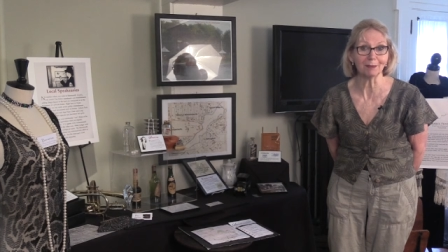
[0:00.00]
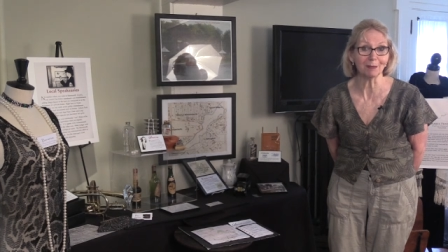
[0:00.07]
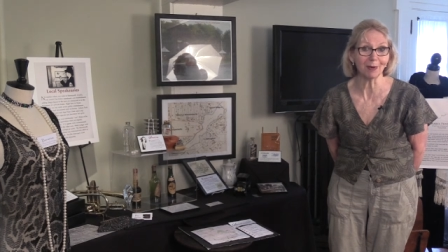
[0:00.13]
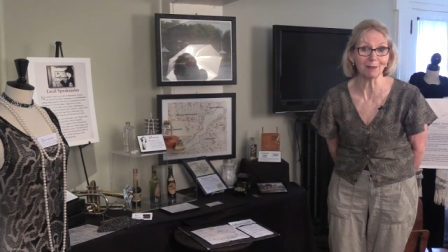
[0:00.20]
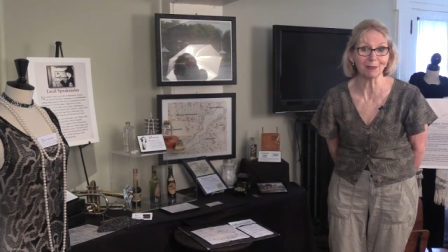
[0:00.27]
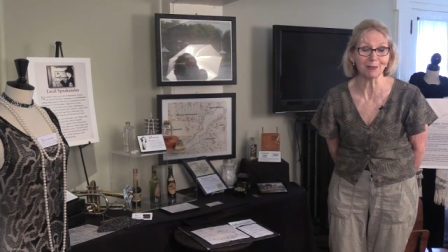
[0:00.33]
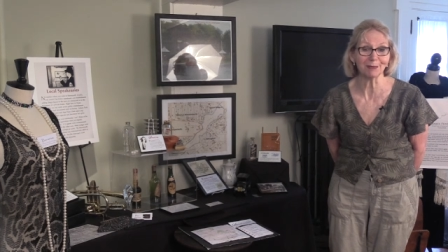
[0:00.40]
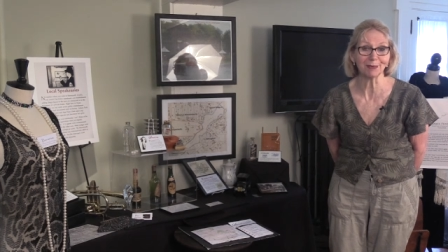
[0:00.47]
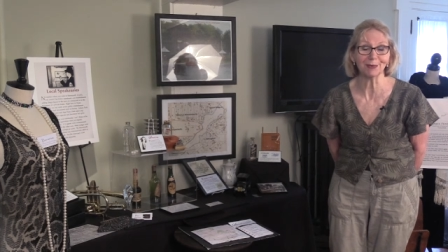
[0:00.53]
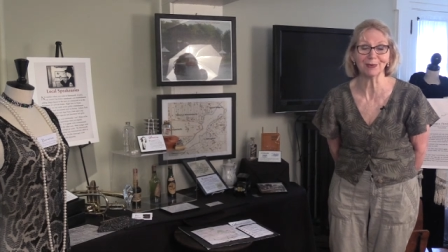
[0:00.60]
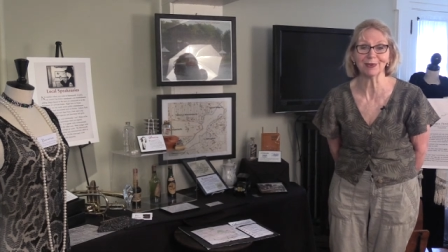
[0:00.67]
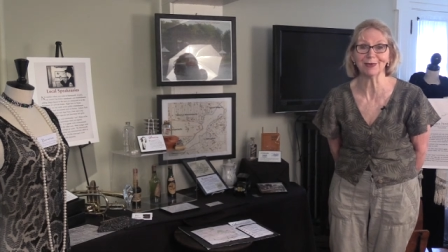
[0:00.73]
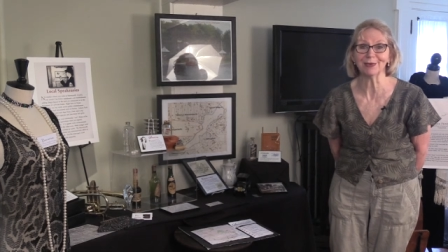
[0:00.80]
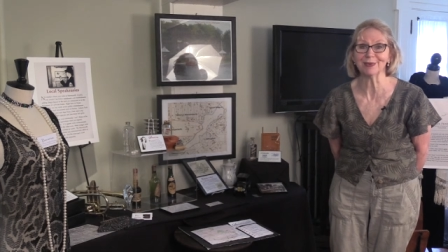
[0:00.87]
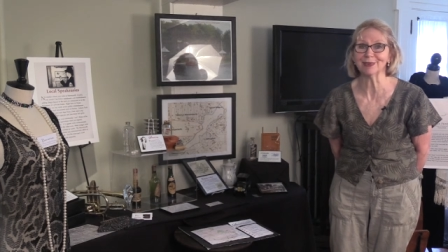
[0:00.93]
on Monmouth
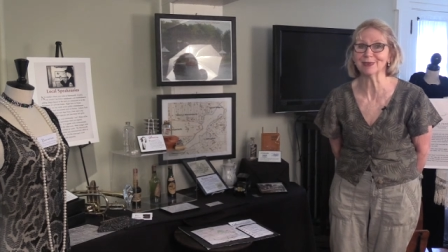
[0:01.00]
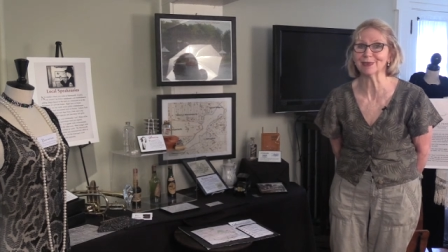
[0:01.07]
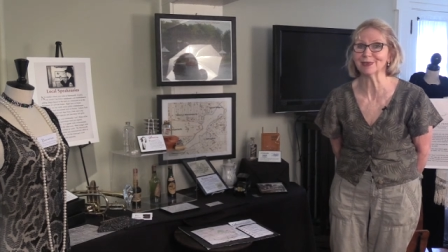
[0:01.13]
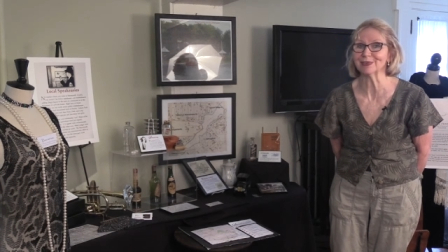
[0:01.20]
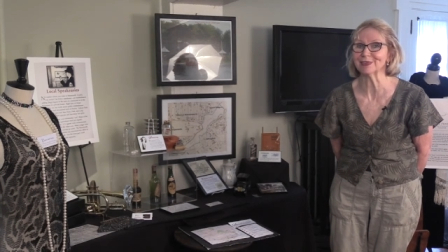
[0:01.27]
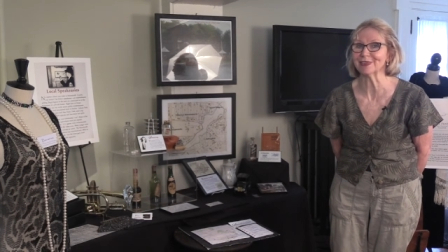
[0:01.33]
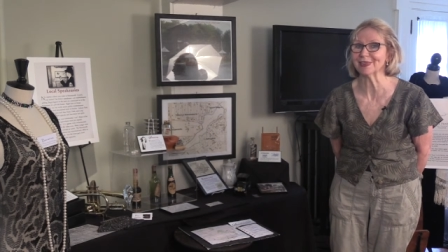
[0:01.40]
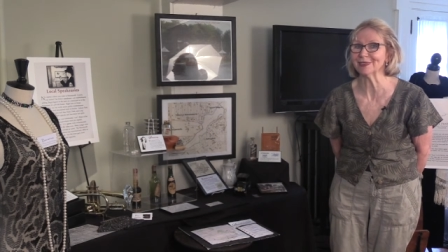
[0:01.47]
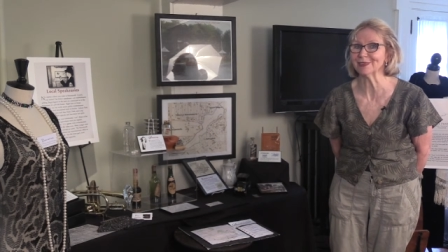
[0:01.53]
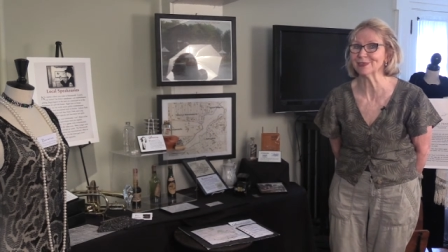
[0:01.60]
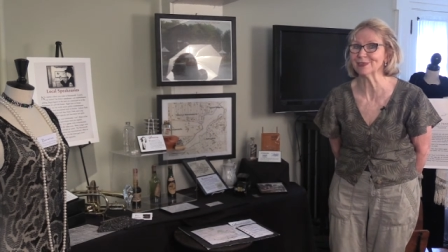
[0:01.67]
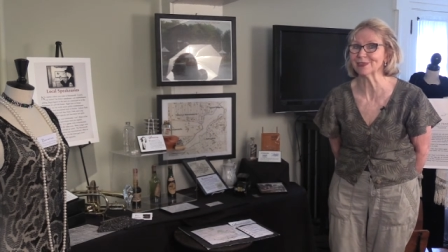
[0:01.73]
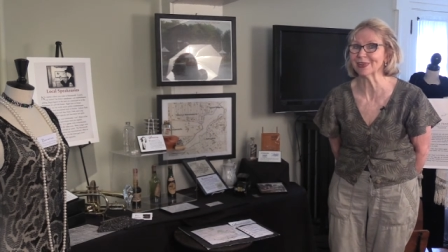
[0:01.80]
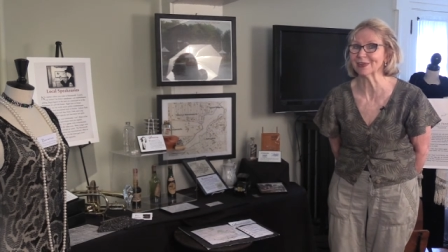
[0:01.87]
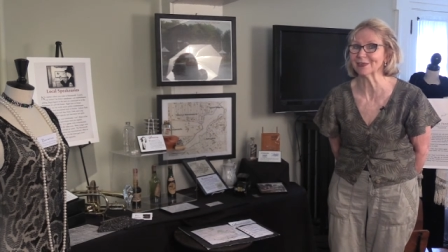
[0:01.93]
Road in Oakhurst and
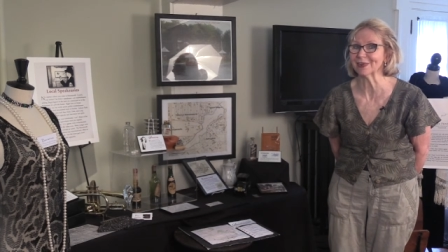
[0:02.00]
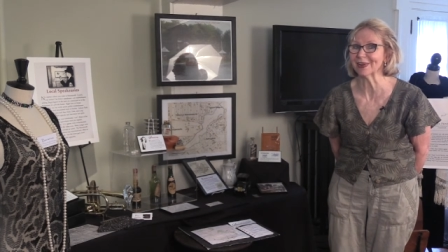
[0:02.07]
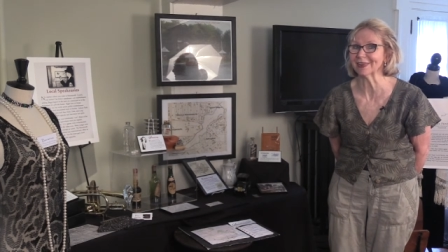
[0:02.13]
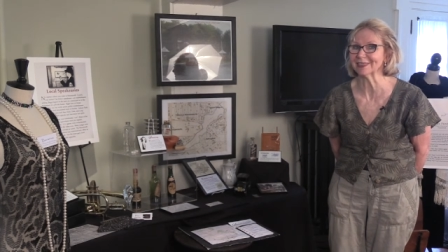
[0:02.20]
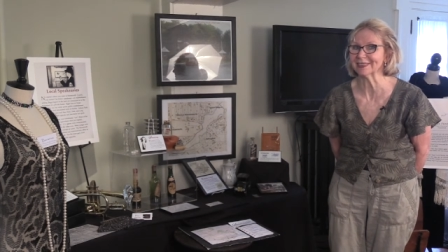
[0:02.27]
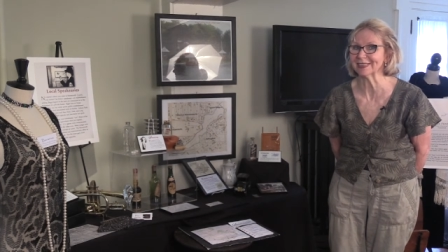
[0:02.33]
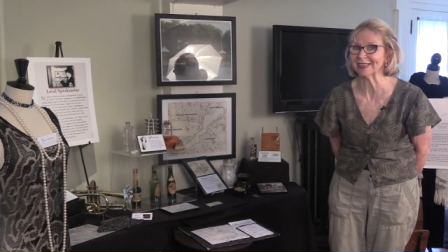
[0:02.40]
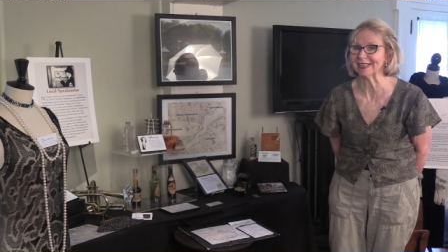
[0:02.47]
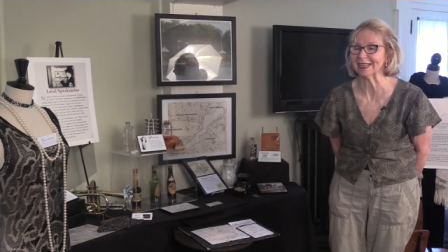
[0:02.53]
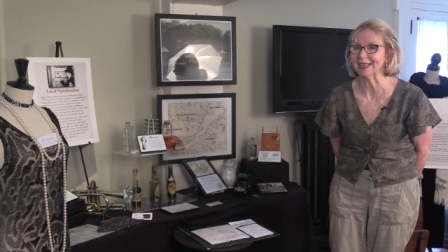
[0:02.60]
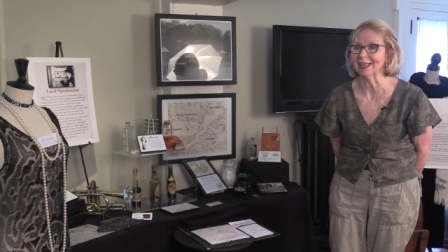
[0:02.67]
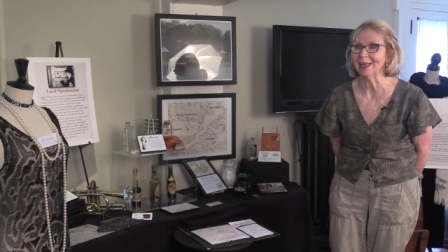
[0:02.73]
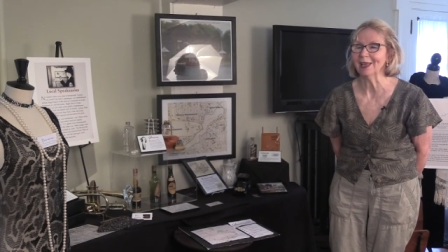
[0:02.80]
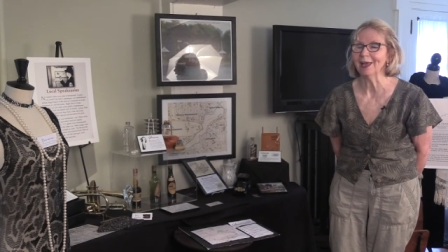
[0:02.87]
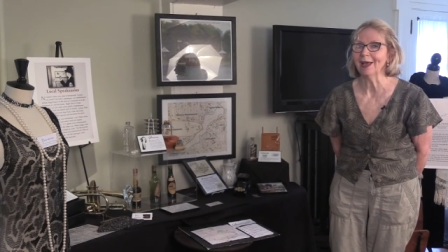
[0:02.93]
their generosity